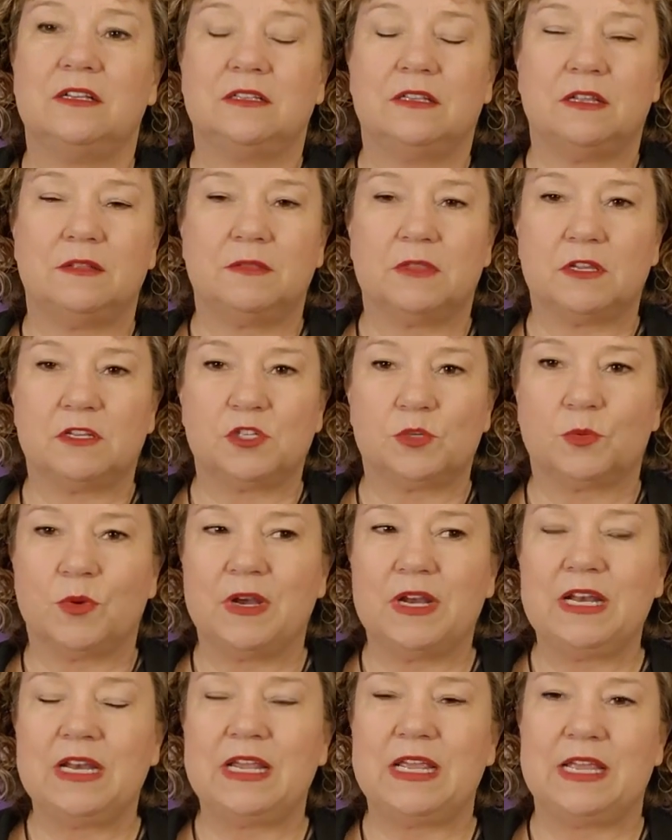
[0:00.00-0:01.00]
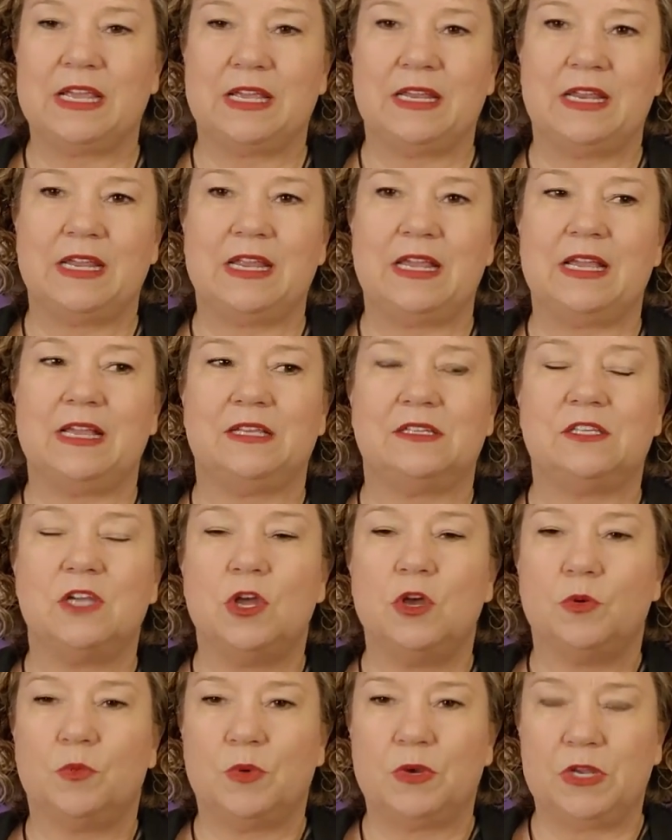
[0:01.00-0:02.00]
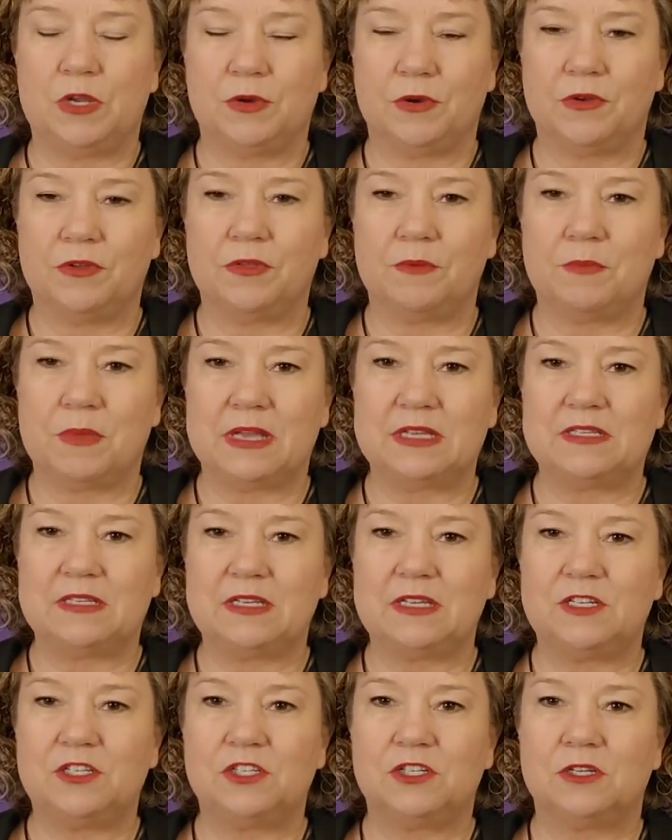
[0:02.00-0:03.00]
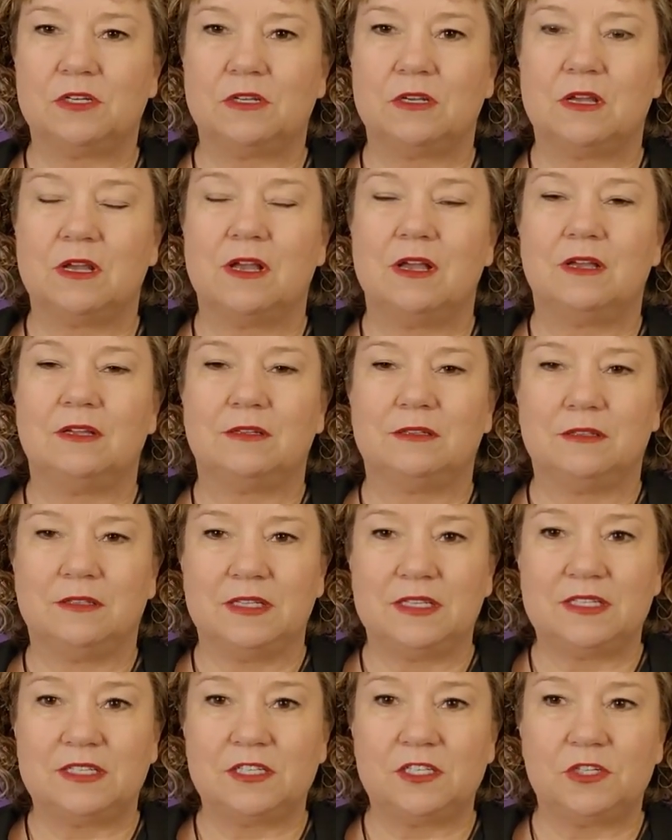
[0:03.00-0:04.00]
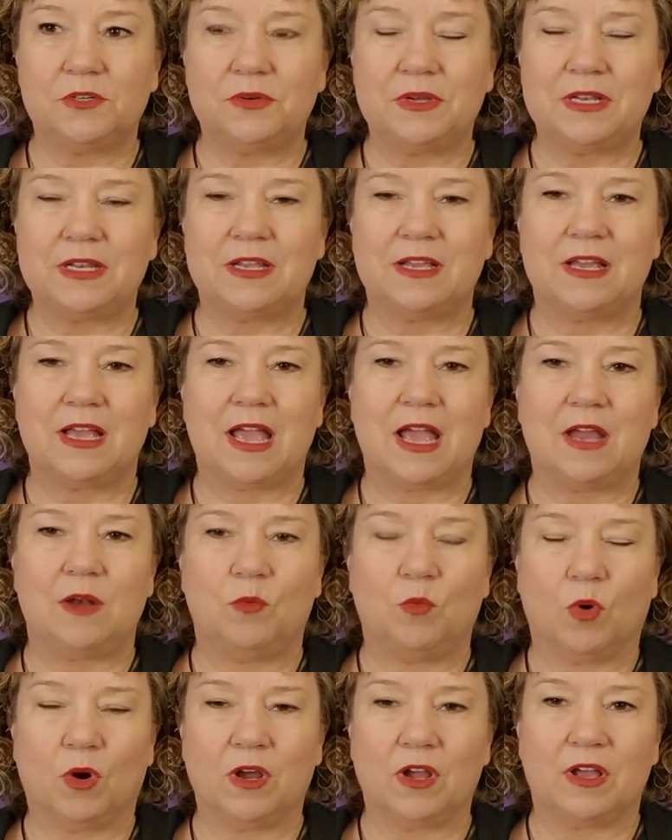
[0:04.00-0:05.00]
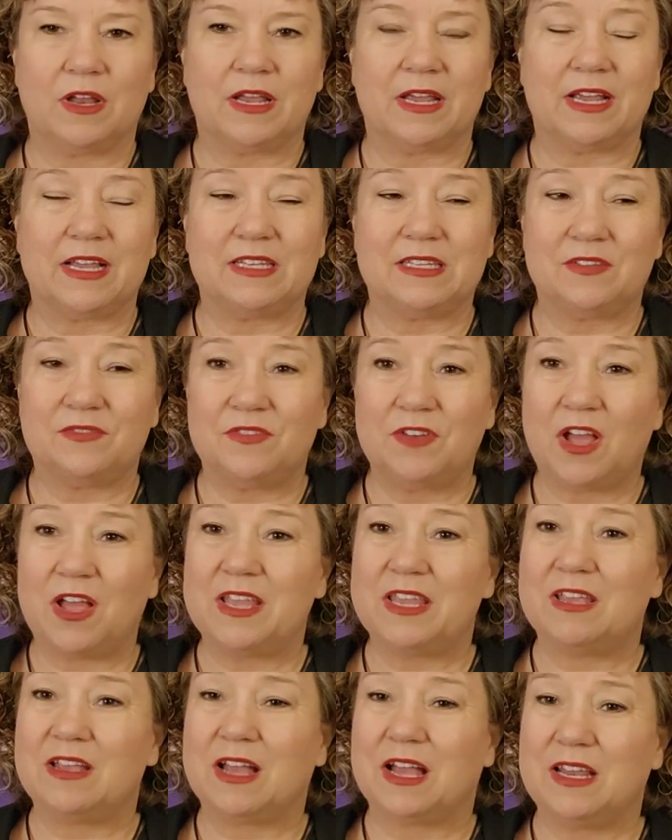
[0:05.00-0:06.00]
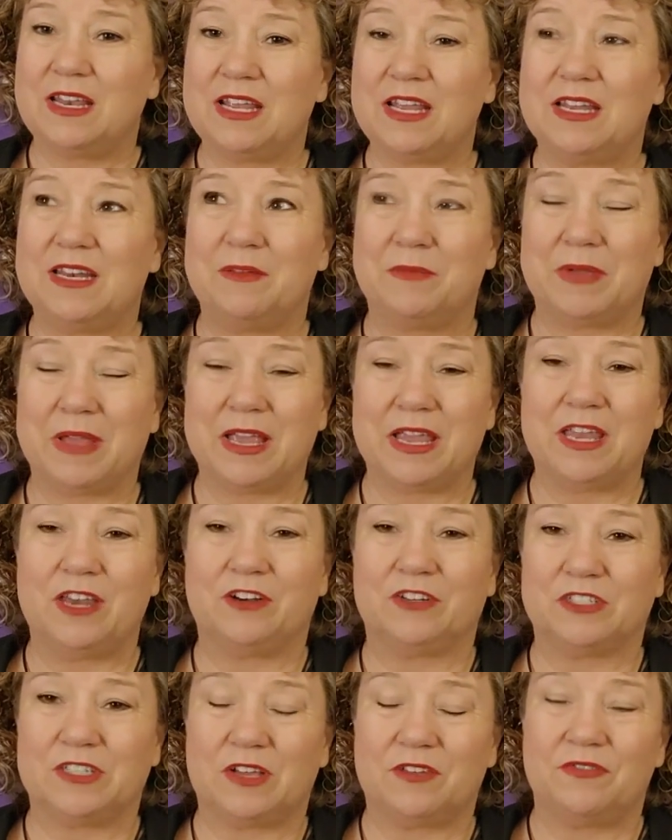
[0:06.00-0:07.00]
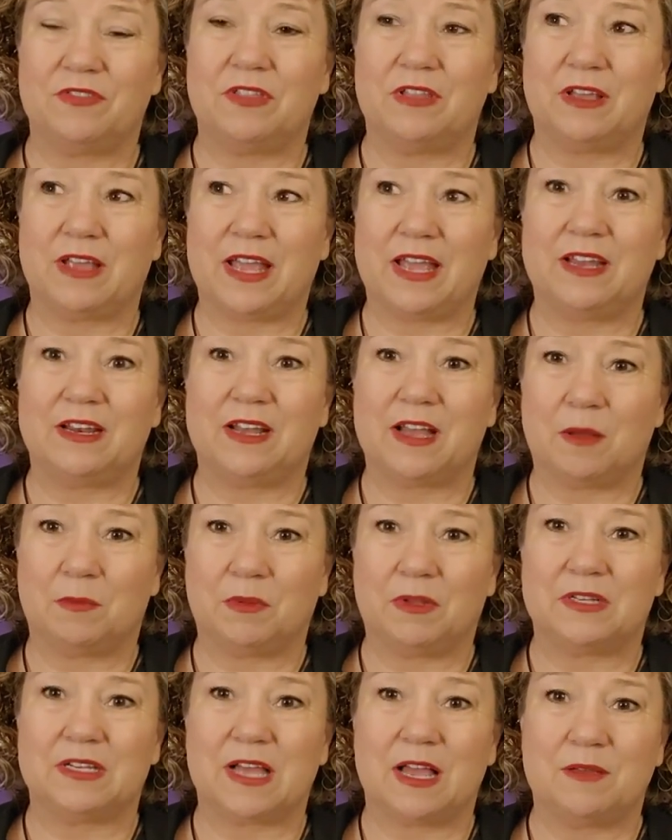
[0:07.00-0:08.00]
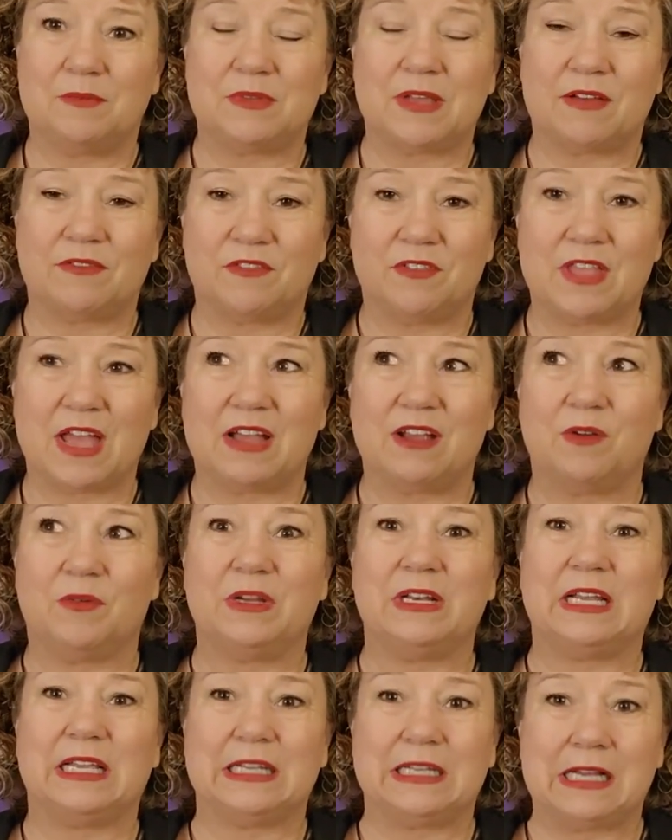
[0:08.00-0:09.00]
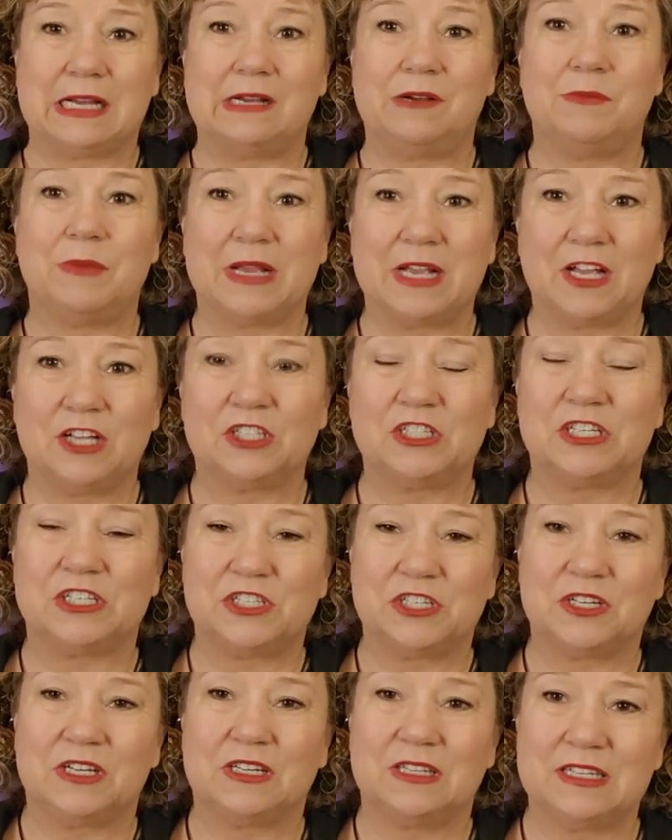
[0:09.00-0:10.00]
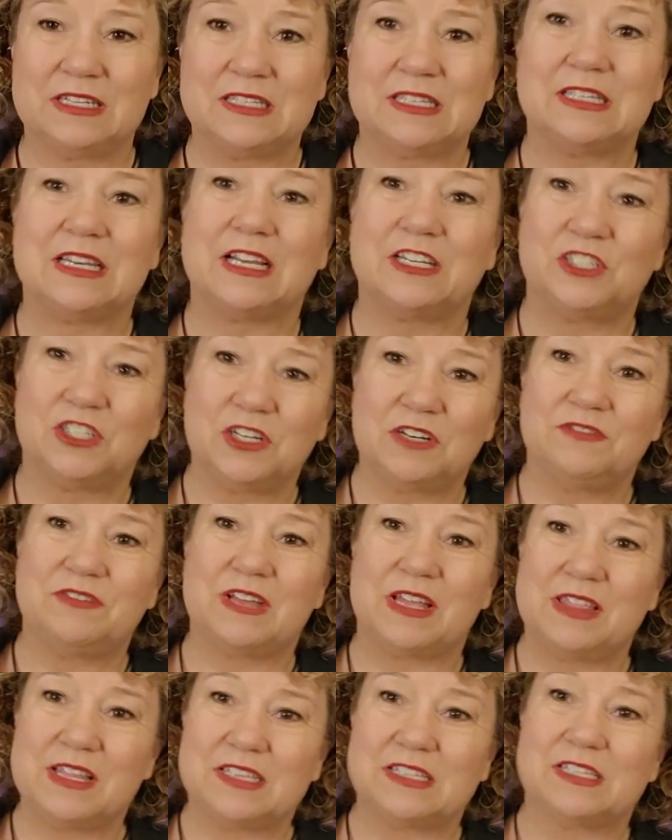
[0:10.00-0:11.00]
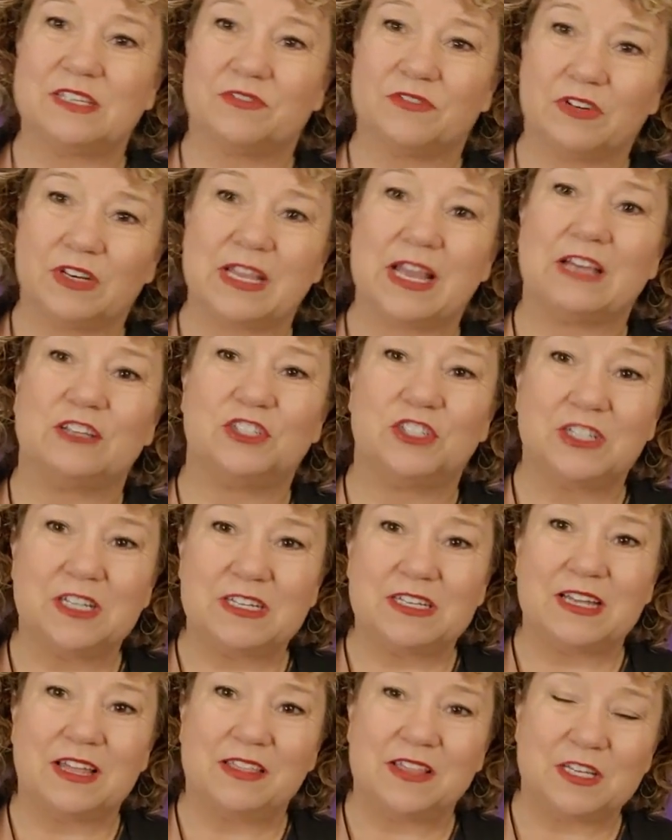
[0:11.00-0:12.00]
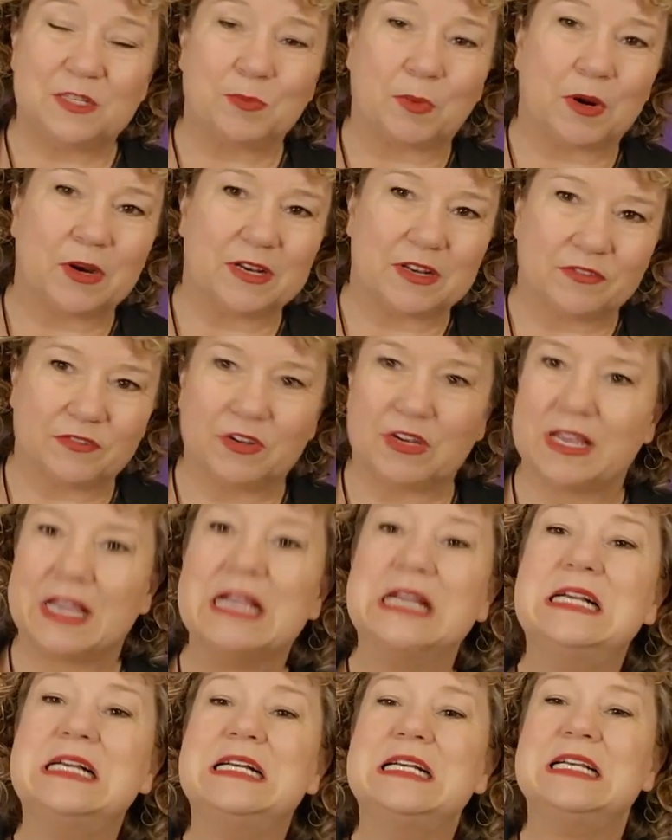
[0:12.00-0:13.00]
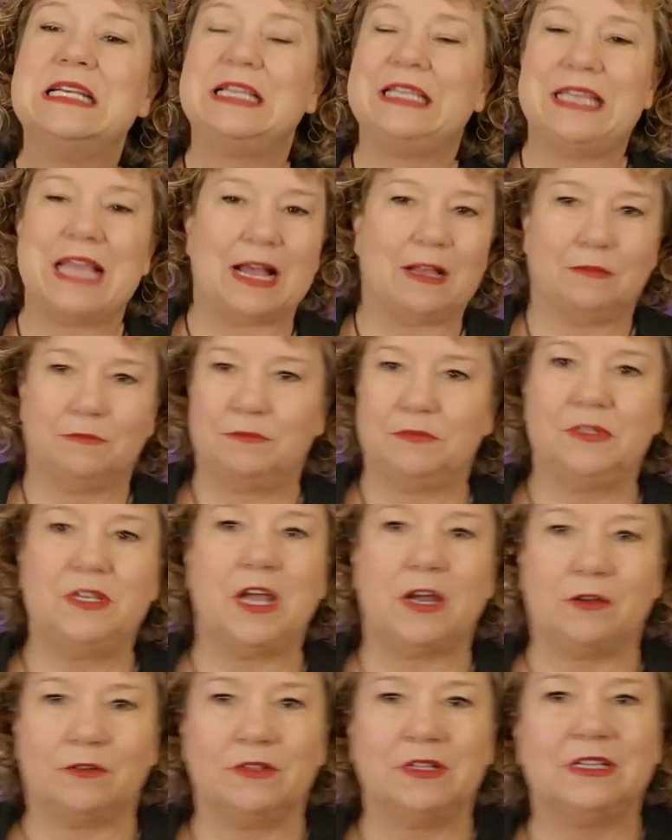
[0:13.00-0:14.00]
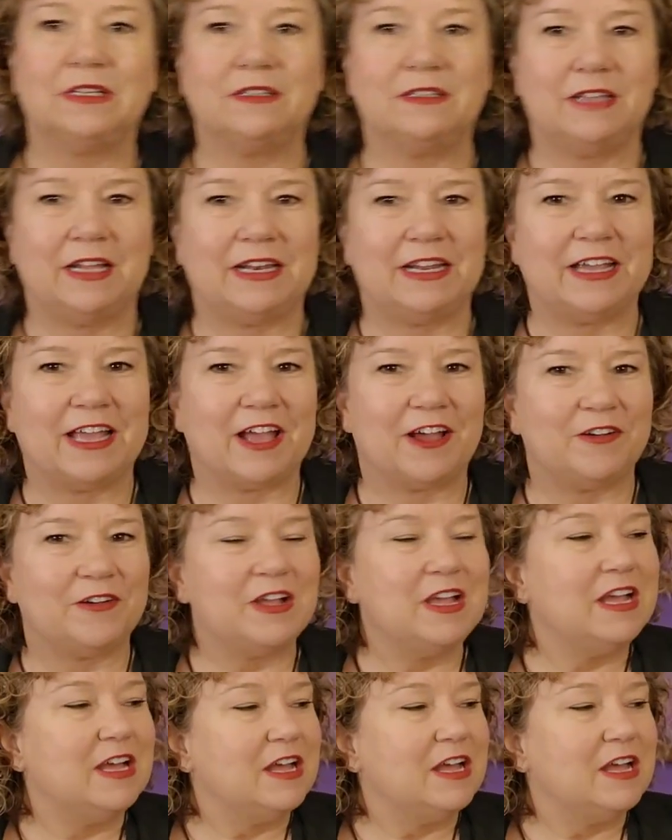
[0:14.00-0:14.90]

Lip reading: The serenity in it is when you hear the message, listen to it and work on it. Because if not, you kind of end up kicking yourself in the head a couple of times after that, going like, oh my gosh, I should have listened. I should have done this differently. I should have done this part differently. Yeah, no, let it go.